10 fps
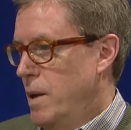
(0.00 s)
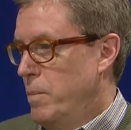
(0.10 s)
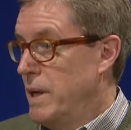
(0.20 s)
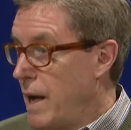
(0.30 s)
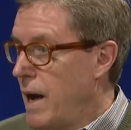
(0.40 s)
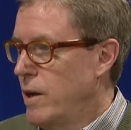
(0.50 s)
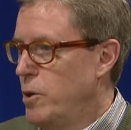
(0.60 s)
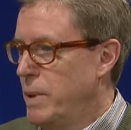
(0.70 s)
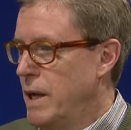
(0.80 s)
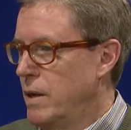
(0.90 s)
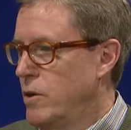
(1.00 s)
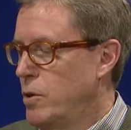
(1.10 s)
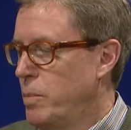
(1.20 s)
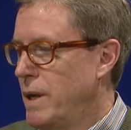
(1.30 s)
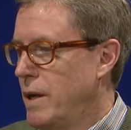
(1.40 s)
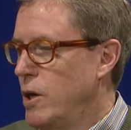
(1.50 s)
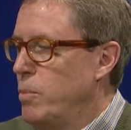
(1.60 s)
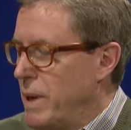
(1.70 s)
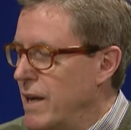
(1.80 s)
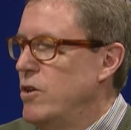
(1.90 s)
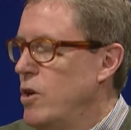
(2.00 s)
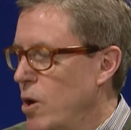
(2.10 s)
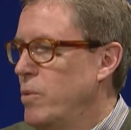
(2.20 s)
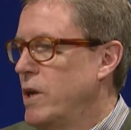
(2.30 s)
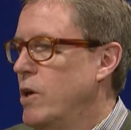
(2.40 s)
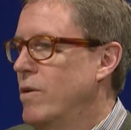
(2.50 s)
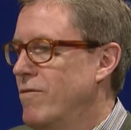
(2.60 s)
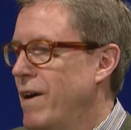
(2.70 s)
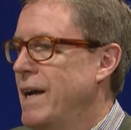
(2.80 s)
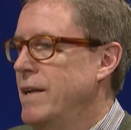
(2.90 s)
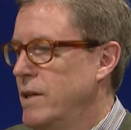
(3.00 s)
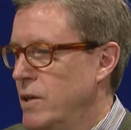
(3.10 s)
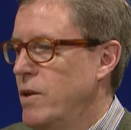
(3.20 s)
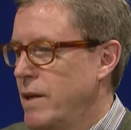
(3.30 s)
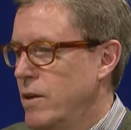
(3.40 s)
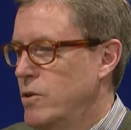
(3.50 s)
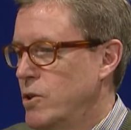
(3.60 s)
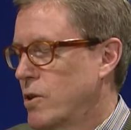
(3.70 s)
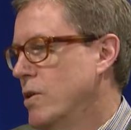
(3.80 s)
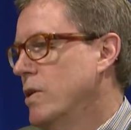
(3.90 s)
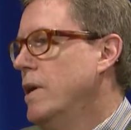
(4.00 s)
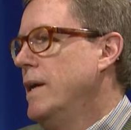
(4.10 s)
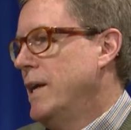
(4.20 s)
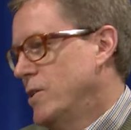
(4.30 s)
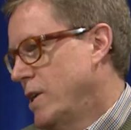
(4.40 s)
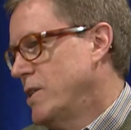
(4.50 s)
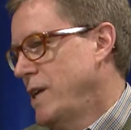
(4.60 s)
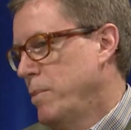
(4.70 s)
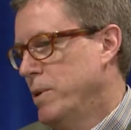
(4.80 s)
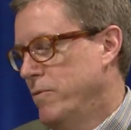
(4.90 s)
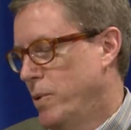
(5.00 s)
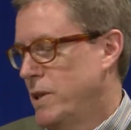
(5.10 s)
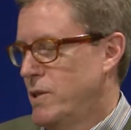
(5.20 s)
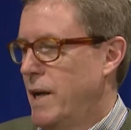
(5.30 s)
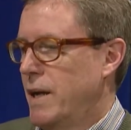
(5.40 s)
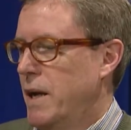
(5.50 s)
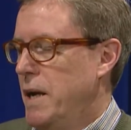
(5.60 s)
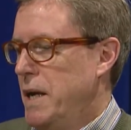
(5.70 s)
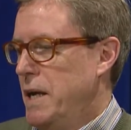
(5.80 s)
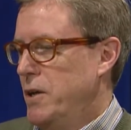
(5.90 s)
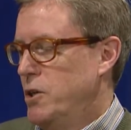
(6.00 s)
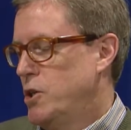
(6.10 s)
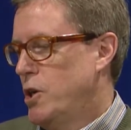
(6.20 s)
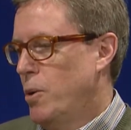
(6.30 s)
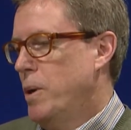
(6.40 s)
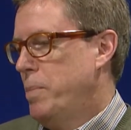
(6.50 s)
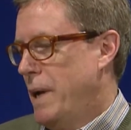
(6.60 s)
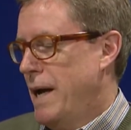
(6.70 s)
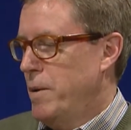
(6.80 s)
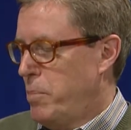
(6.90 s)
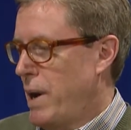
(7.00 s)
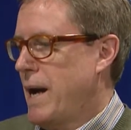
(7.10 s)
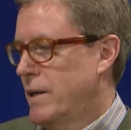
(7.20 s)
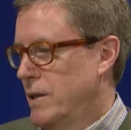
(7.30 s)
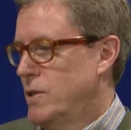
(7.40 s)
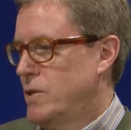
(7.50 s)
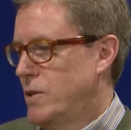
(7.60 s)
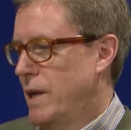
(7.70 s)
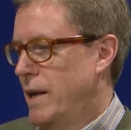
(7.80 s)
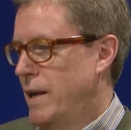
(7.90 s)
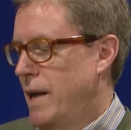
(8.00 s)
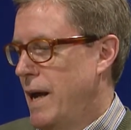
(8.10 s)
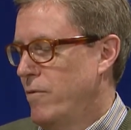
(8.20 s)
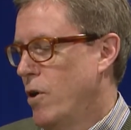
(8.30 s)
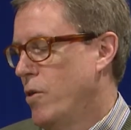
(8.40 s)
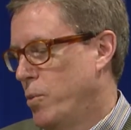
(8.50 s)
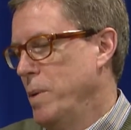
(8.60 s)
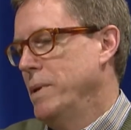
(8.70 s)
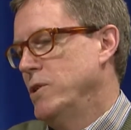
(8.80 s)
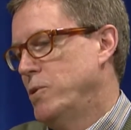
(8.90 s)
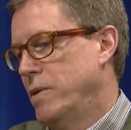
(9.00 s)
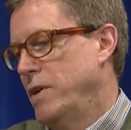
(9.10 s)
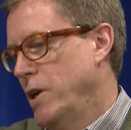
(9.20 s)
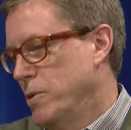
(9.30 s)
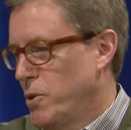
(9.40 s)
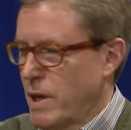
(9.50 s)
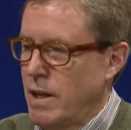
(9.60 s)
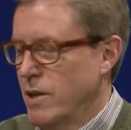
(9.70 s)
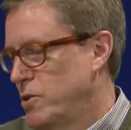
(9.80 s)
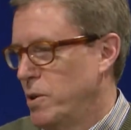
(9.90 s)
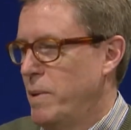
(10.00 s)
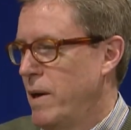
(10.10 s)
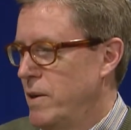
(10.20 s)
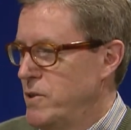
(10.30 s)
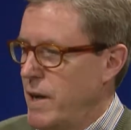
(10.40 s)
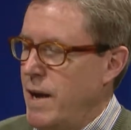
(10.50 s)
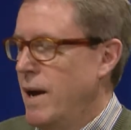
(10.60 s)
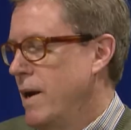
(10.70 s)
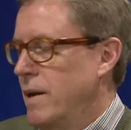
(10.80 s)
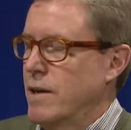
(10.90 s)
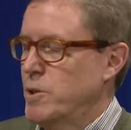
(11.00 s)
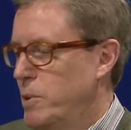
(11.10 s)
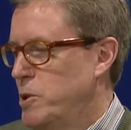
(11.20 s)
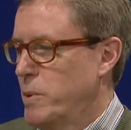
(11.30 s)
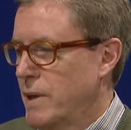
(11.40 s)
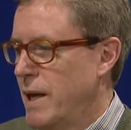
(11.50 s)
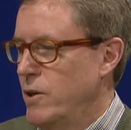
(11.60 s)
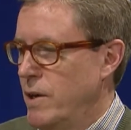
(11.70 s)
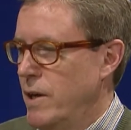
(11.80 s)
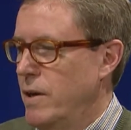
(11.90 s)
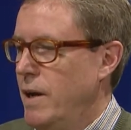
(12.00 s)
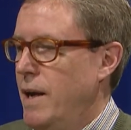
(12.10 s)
But yeah, you begin to know that you're invited into the inner circle. Here's an example of what it's like to show up at a practice and have all the women sort of cluster around and say, "Hey, Dr. Burge, we're glad you're here."